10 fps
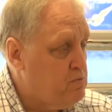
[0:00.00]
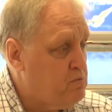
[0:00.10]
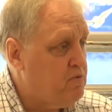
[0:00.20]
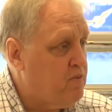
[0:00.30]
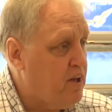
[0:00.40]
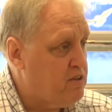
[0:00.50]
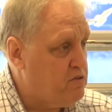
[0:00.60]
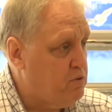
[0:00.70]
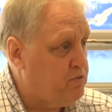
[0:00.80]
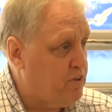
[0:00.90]
provide
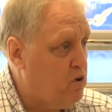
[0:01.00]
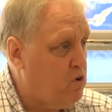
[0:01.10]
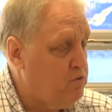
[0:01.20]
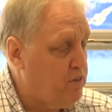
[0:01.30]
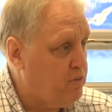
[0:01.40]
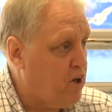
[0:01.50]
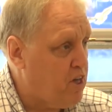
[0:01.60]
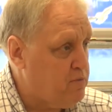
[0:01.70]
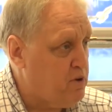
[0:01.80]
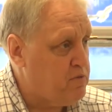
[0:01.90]
us with the code that the
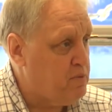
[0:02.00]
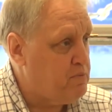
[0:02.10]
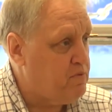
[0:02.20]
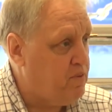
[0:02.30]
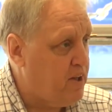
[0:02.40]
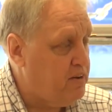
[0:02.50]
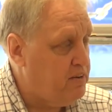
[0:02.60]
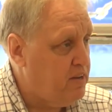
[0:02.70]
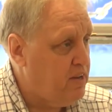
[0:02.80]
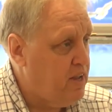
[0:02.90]
hospital has been provided,
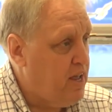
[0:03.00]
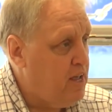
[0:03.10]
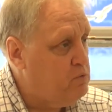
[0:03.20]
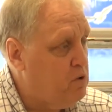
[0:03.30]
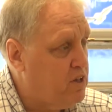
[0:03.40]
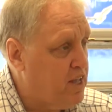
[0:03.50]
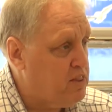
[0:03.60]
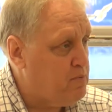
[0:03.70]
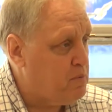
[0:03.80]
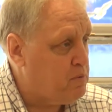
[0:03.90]
and we'll get
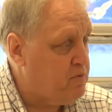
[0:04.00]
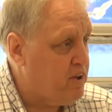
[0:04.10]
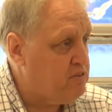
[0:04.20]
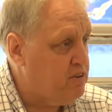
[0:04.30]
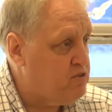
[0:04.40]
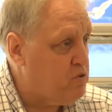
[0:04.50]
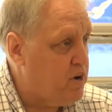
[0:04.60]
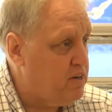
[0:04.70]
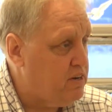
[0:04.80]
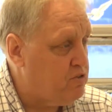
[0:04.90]
them a professionally
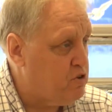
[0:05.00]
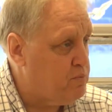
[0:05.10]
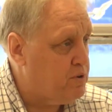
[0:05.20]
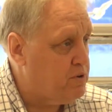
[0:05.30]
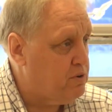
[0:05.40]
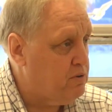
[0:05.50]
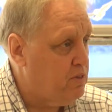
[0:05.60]
trained interpreter